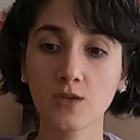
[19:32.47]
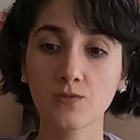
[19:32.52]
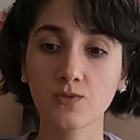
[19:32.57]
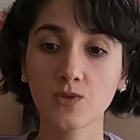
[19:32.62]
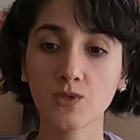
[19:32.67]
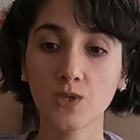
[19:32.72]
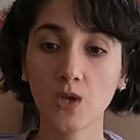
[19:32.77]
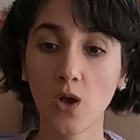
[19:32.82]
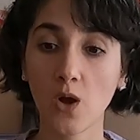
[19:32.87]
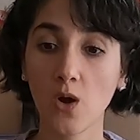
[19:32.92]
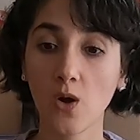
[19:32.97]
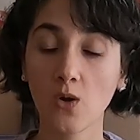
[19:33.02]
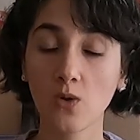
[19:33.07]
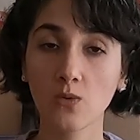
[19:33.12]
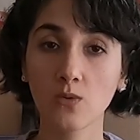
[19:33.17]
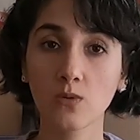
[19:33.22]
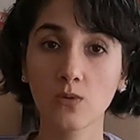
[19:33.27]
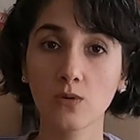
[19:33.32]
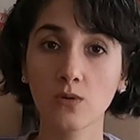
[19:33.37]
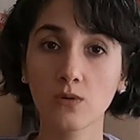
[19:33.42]

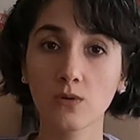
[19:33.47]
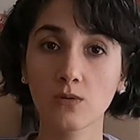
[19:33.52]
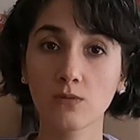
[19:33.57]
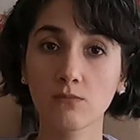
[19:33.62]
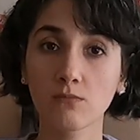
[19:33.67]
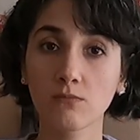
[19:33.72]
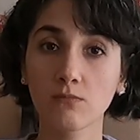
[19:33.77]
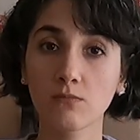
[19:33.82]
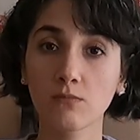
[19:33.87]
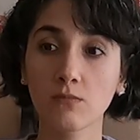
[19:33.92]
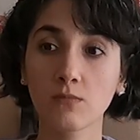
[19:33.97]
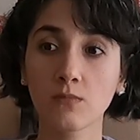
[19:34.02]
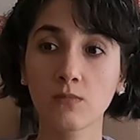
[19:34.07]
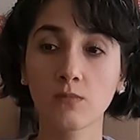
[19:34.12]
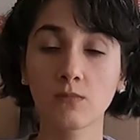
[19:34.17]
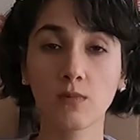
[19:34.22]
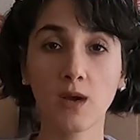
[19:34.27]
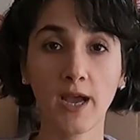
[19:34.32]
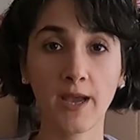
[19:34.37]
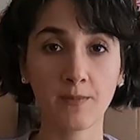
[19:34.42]
So
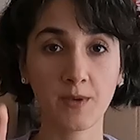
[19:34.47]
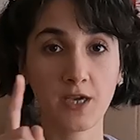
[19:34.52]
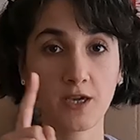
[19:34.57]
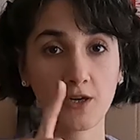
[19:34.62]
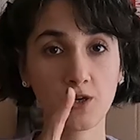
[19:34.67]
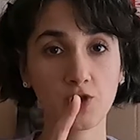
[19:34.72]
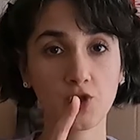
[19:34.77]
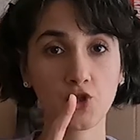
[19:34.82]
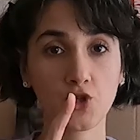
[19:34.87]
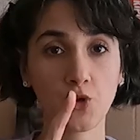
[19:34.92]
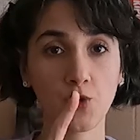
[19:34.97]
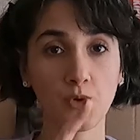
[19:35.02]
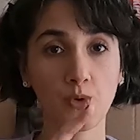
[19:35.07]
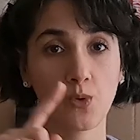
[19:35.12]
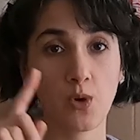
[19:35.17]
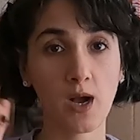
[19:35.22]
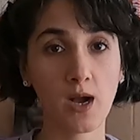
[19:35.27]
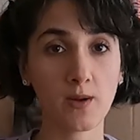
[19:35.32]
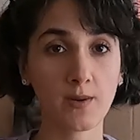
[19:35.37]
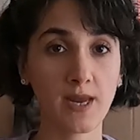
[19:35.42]
I'm gonna show
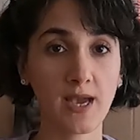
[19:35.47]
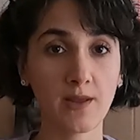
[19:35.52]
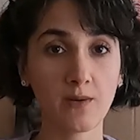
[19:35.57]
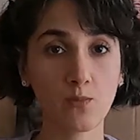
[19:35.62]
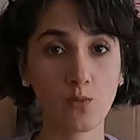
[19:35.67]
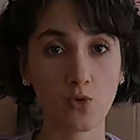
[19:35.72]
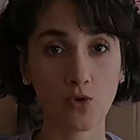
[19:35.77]
you how that